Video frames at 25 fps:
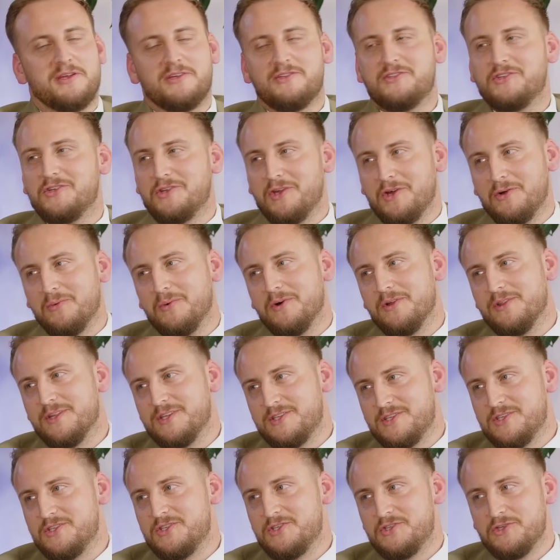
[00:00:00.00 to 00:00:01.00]
think, do you know what,
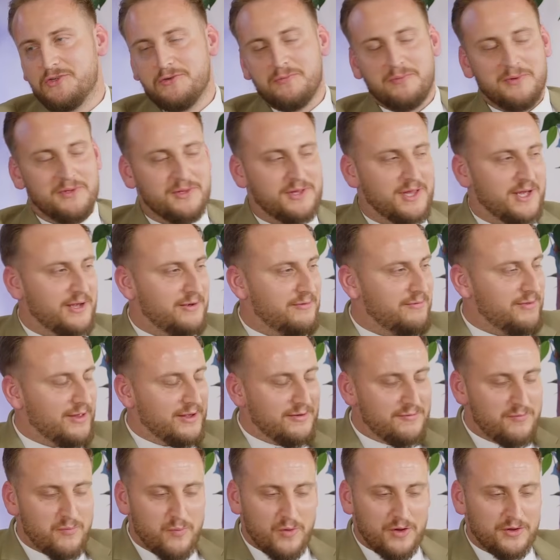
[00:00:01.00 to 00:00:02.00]
this is stupid? They
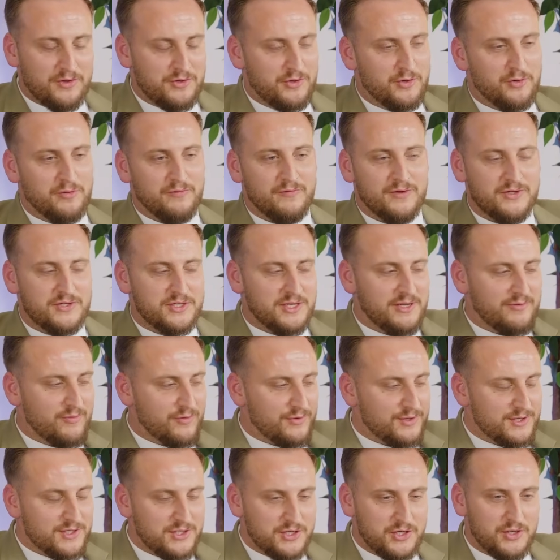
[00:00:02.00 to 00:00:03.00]
they've won Eurovision, they've
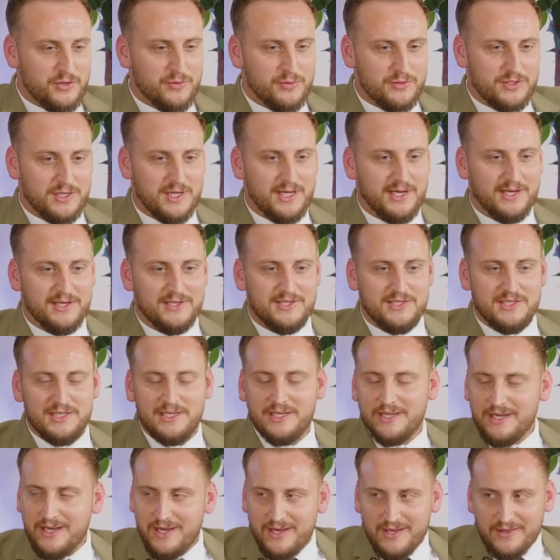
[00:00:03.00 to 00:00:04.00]
got this huge
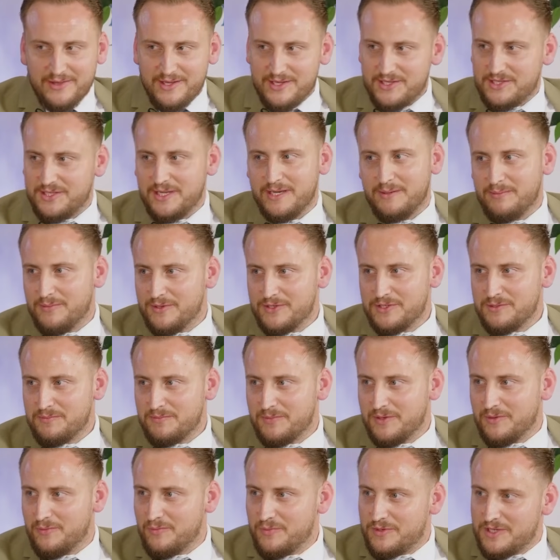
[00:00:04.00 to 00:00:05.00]
legacy. This name doesn't,
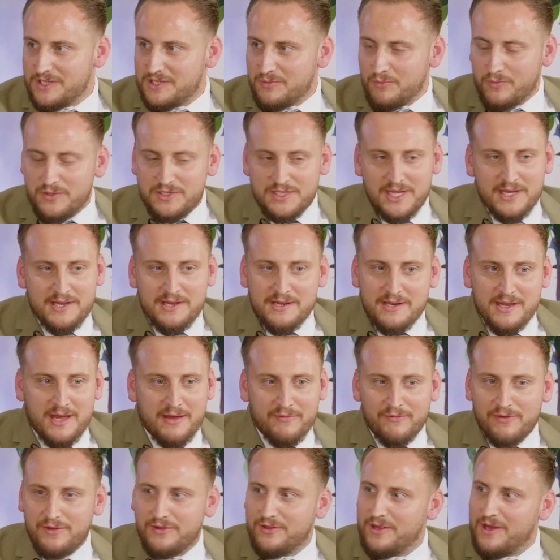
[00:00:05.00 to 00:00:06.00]
but did, was there
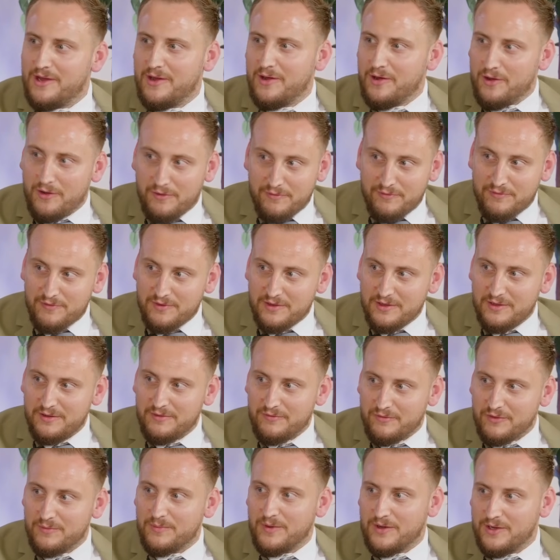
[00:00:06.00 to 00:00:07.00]
never that offer
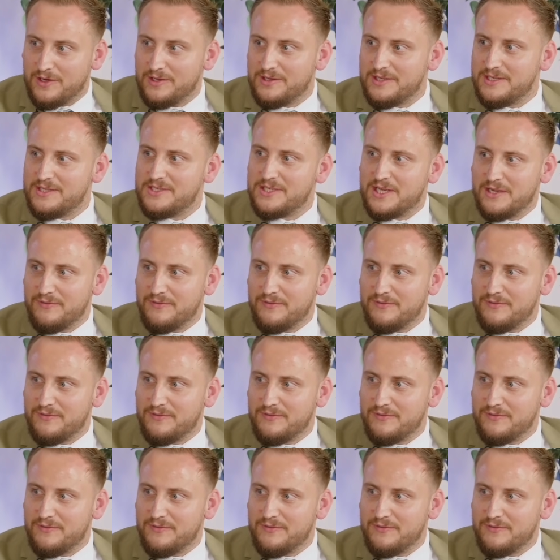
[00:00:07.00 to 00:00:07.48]
from Heidi to